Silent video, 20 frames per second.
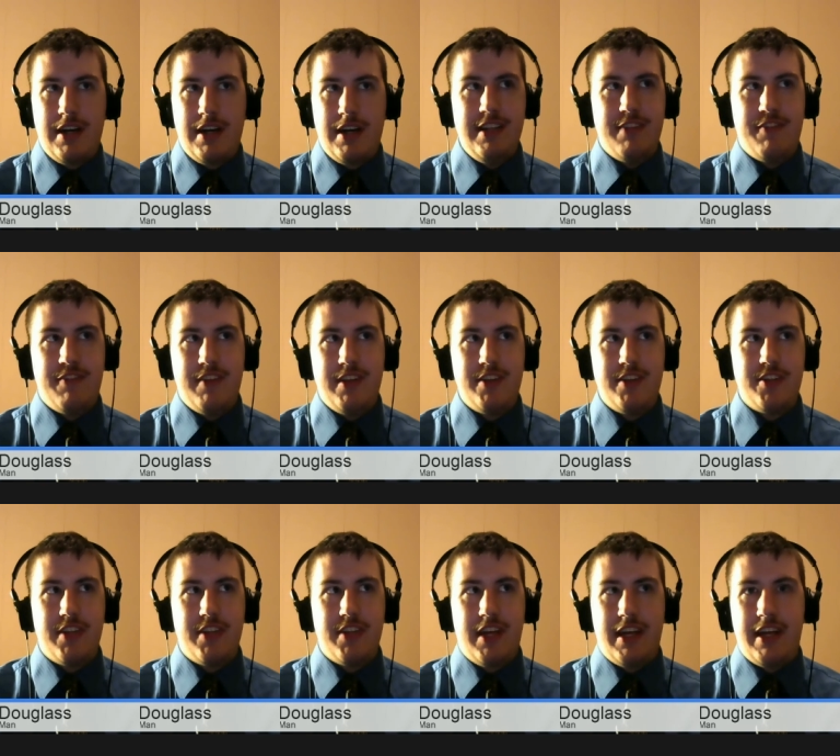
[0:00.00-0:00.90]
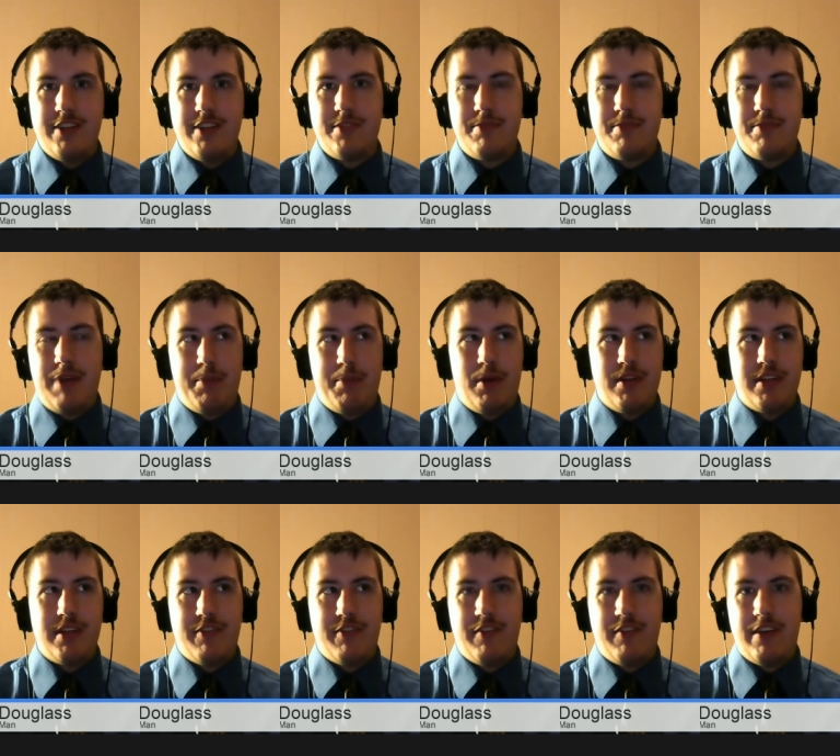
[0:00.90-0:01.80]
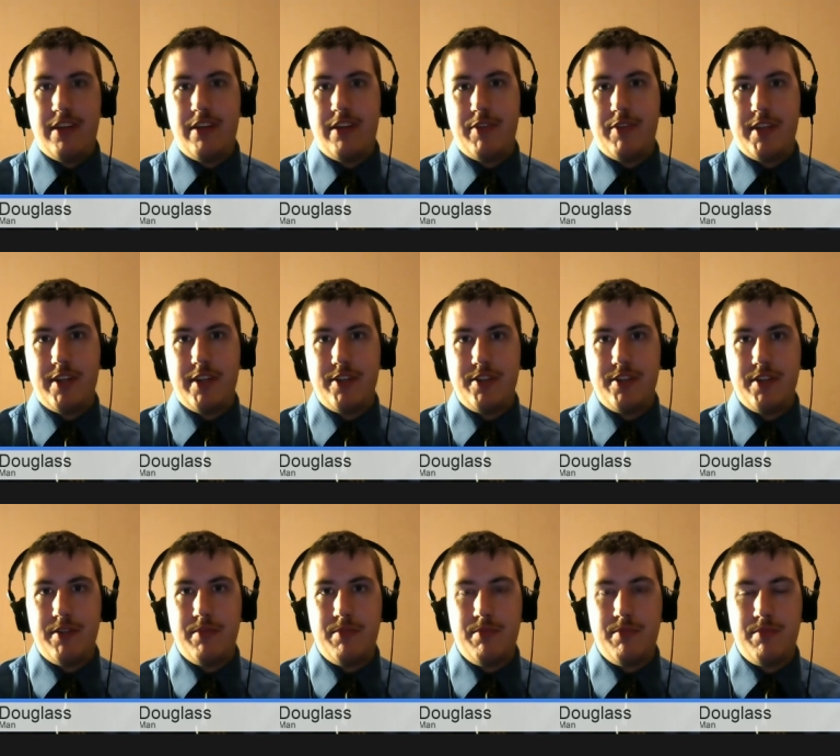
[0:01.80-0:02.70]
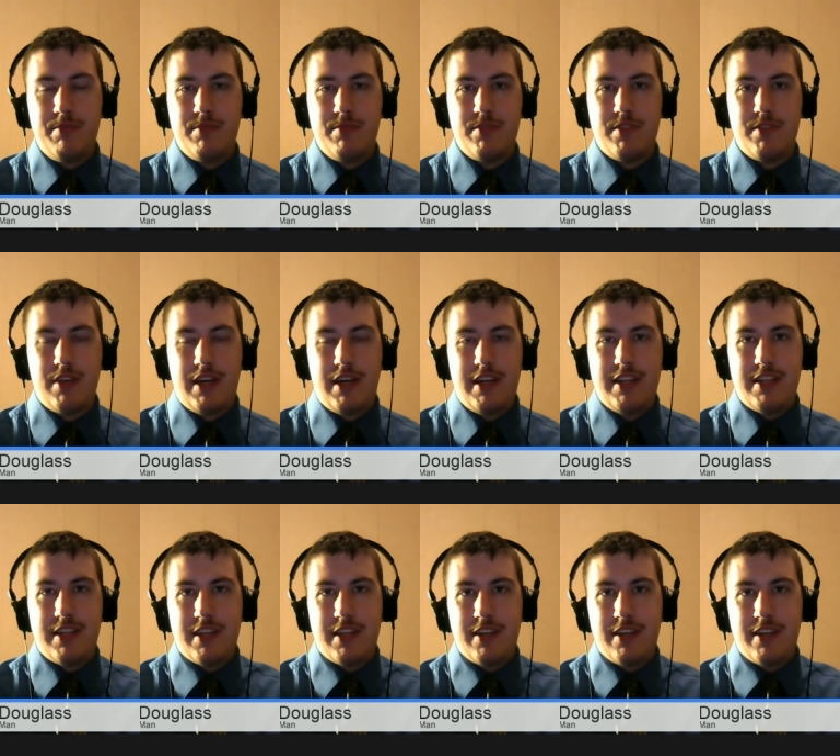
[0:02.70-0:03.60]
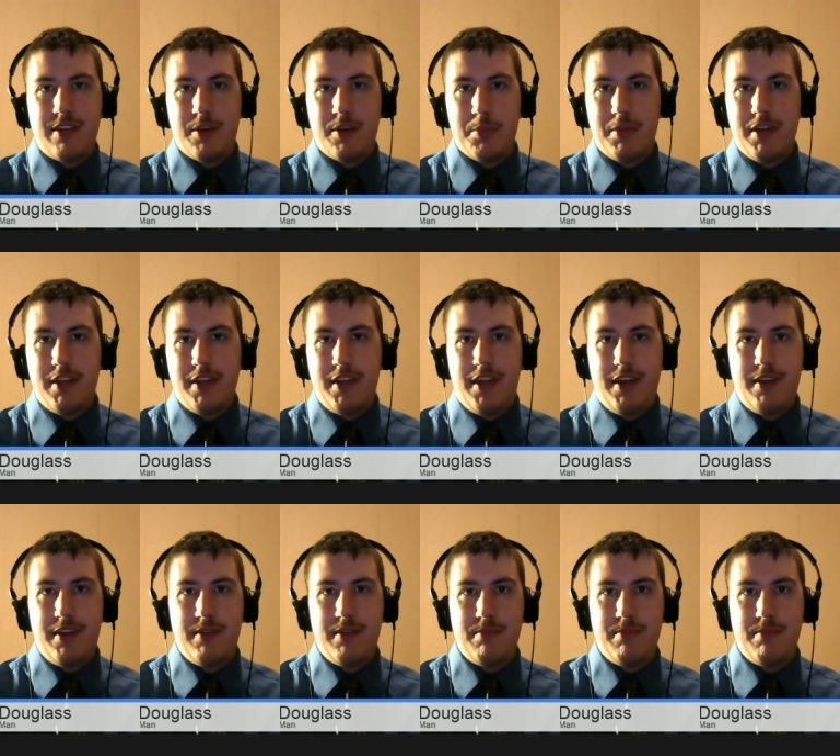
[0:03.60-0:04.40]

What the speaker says: need to finish that. I bought the definitive edition. I need to go play that.